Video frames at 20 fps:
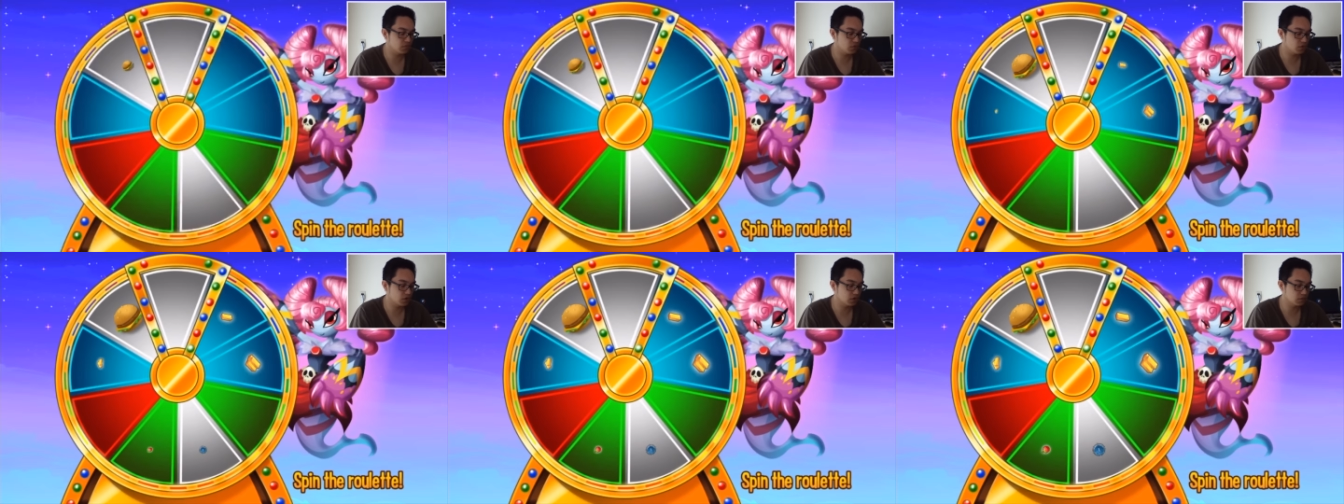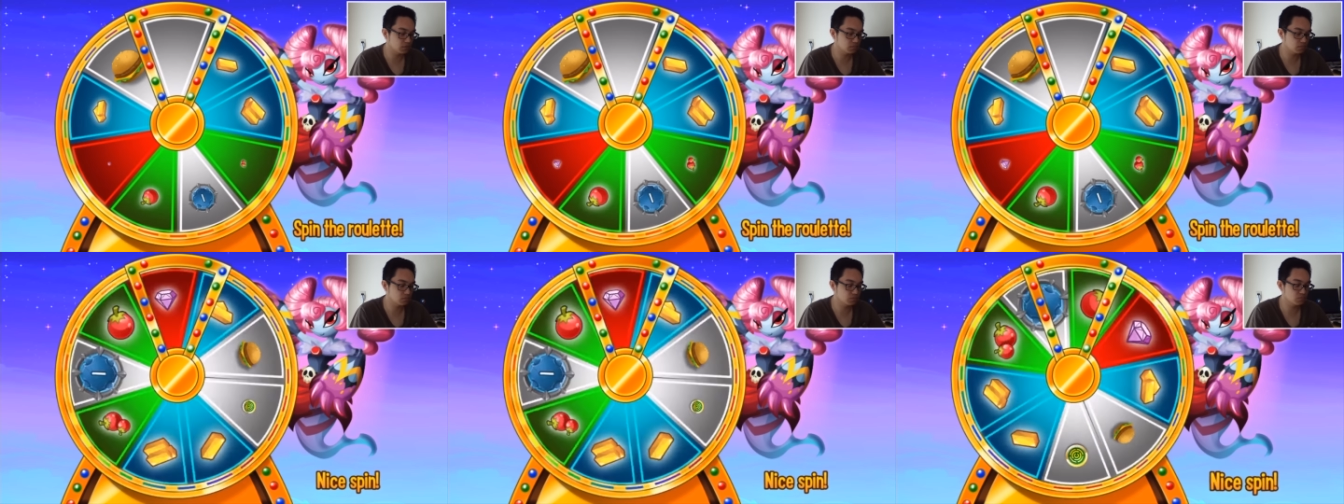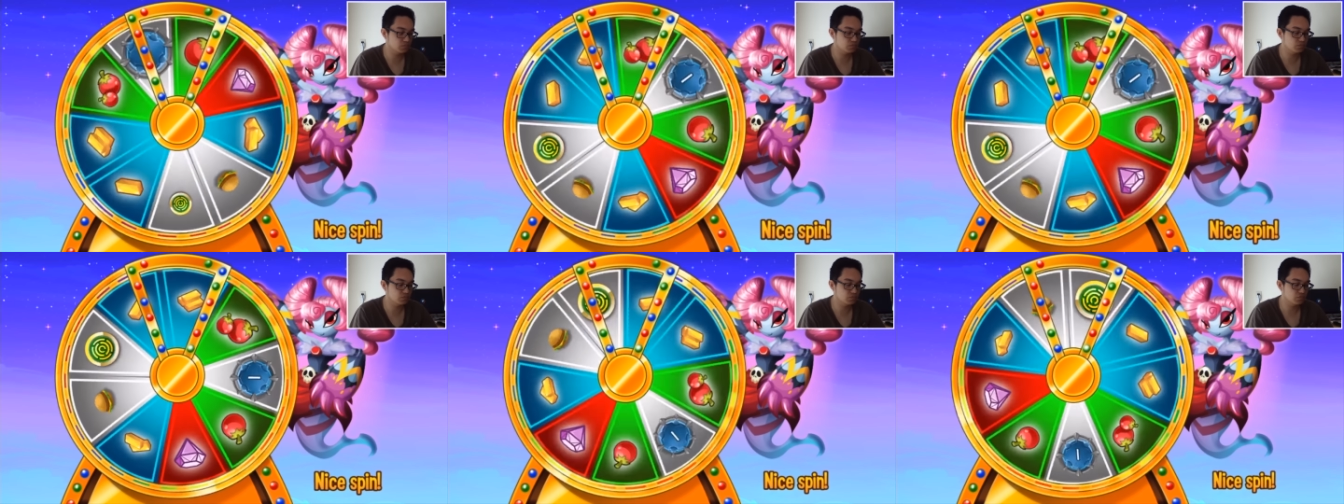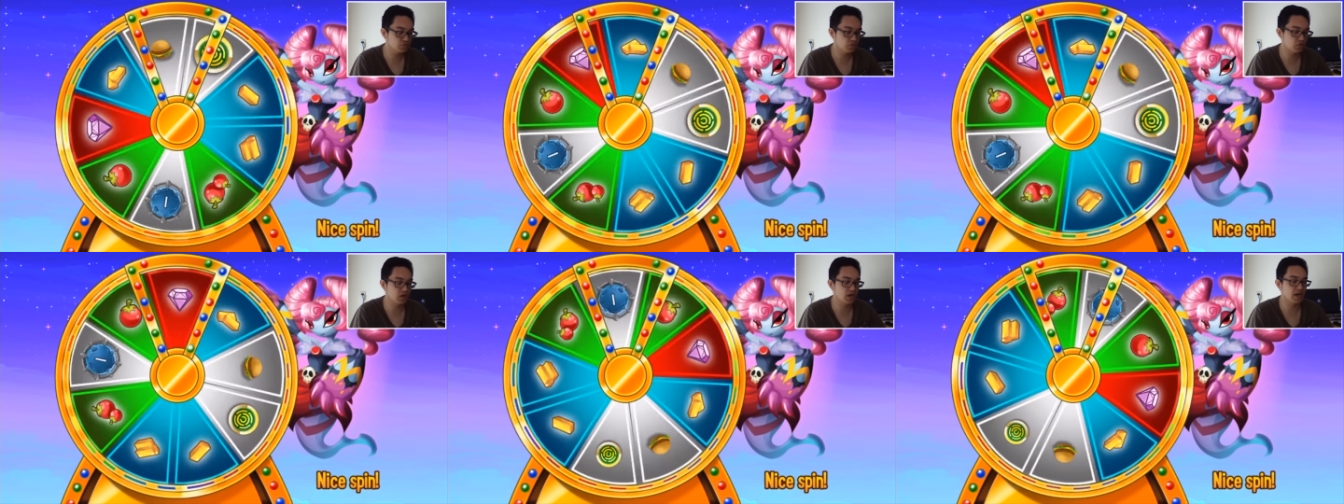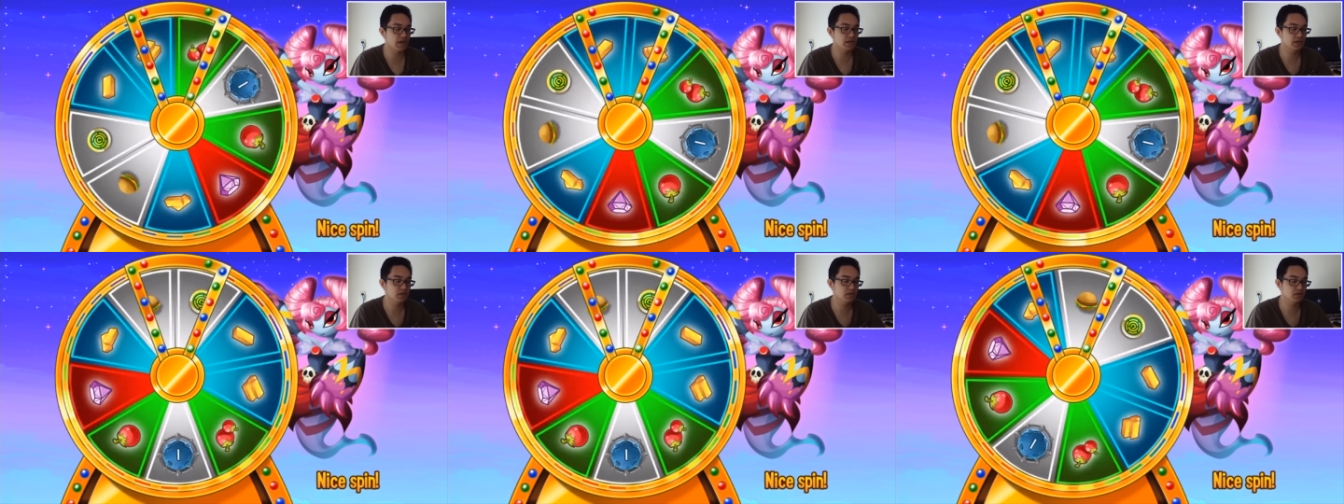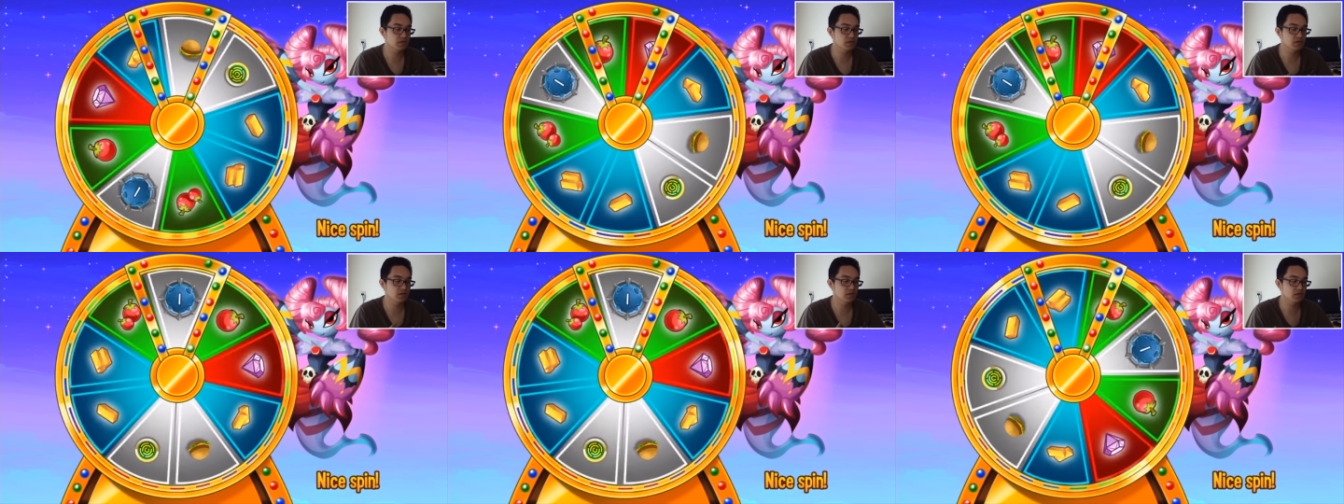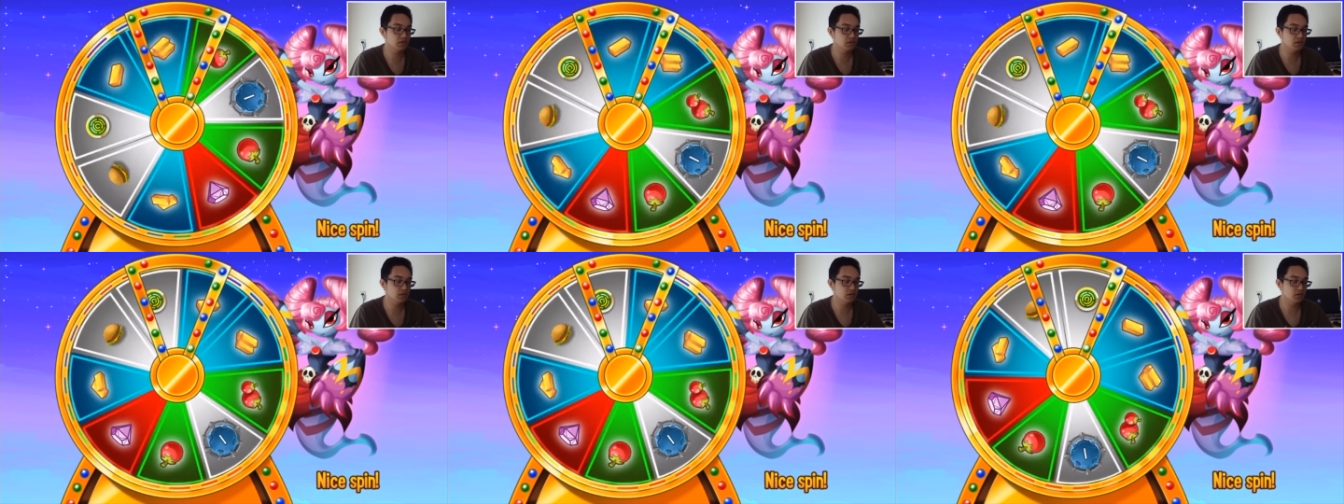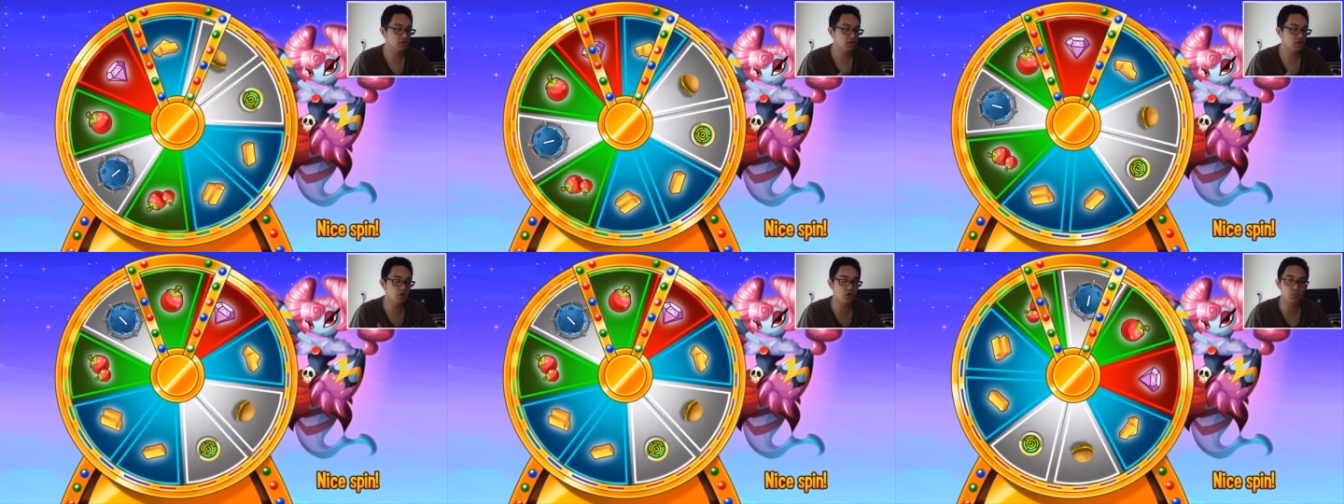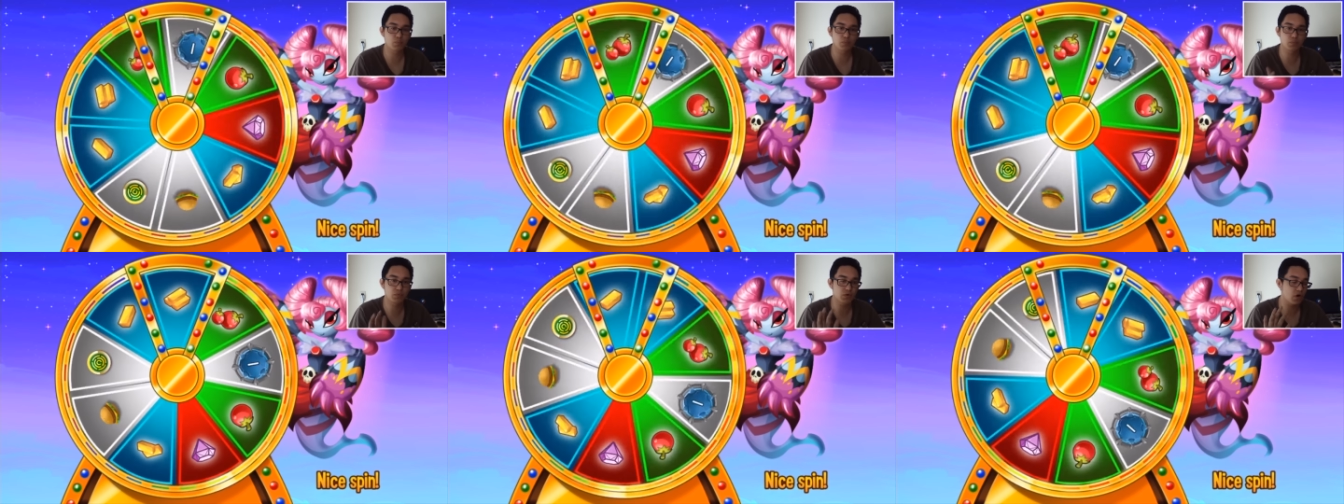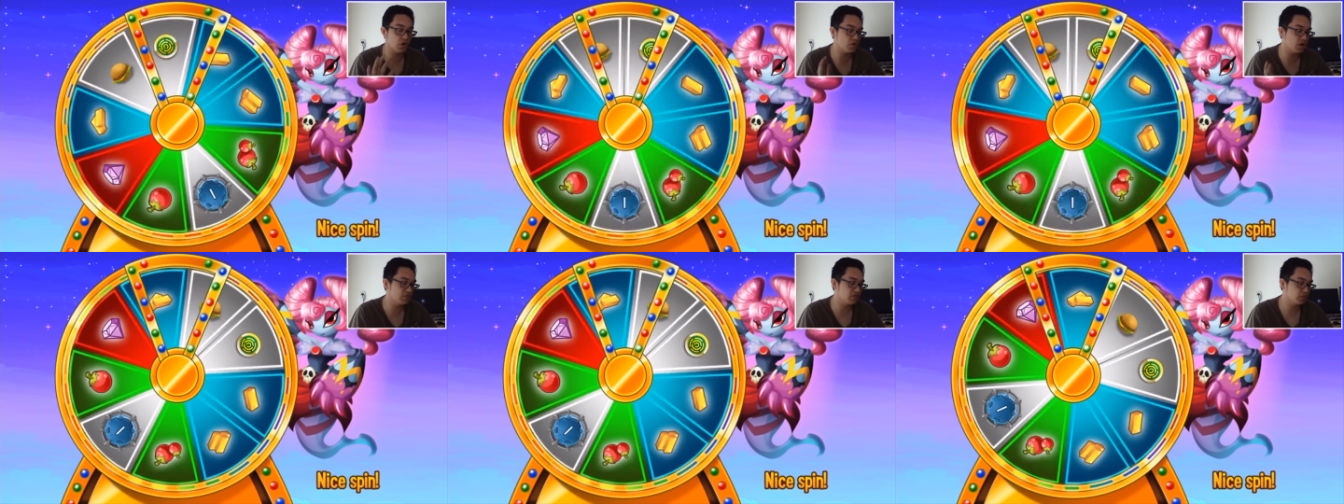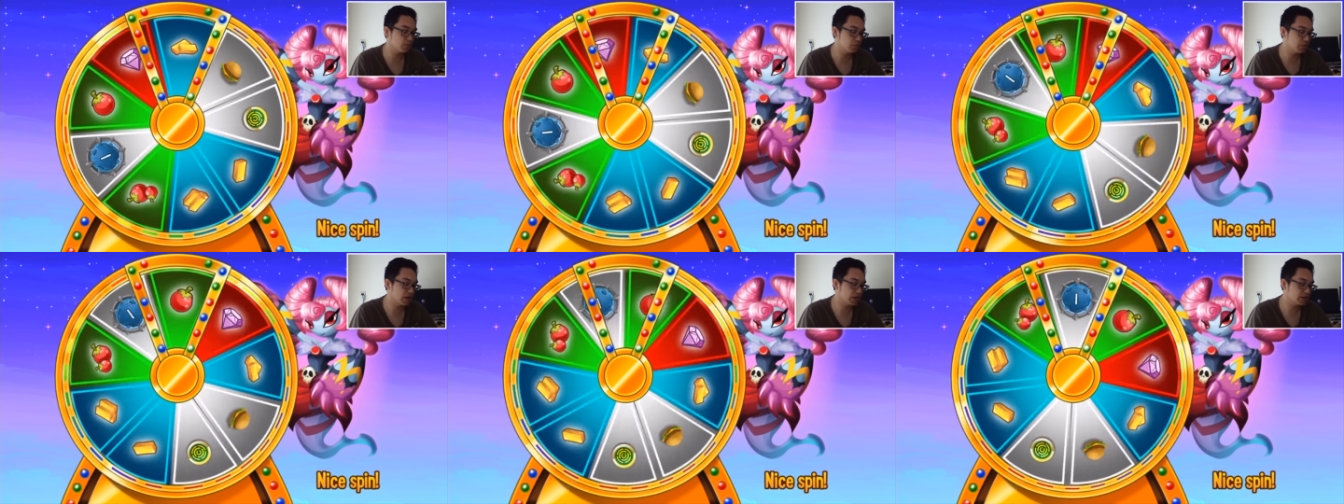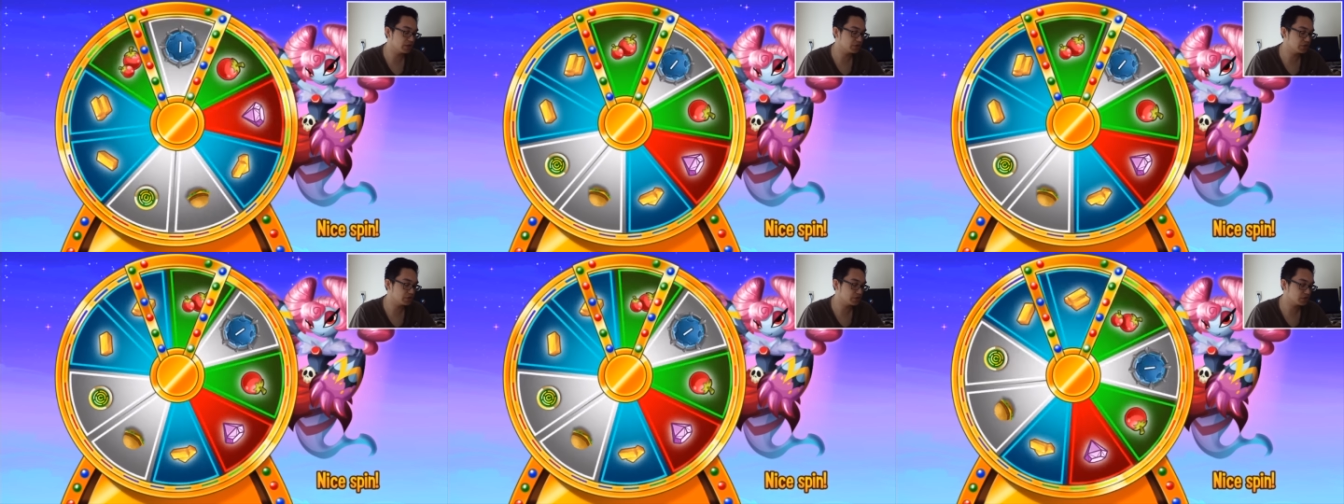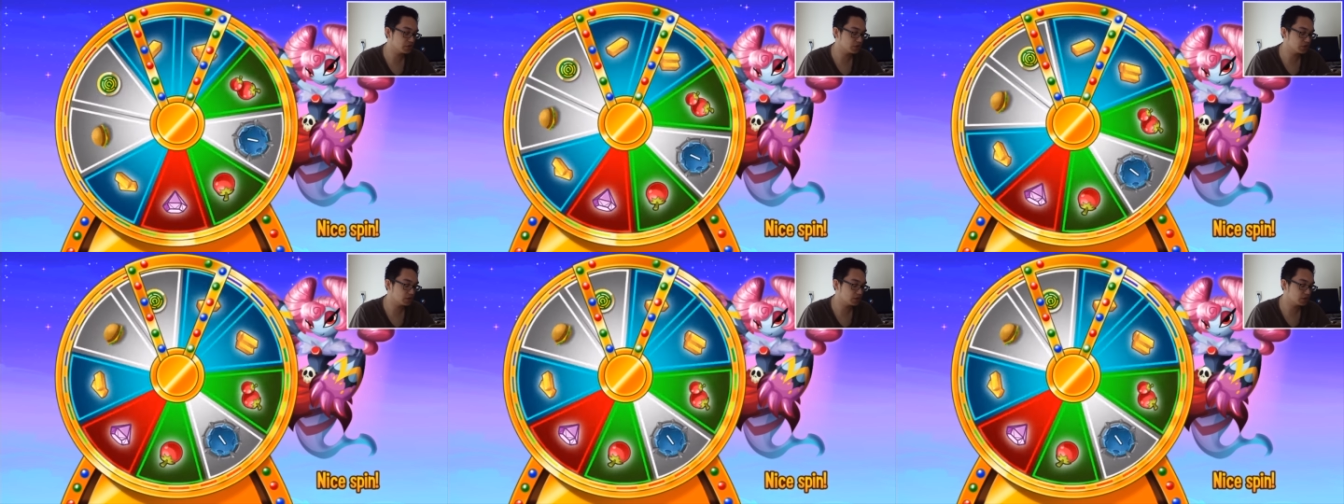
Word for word: for for like low low level players.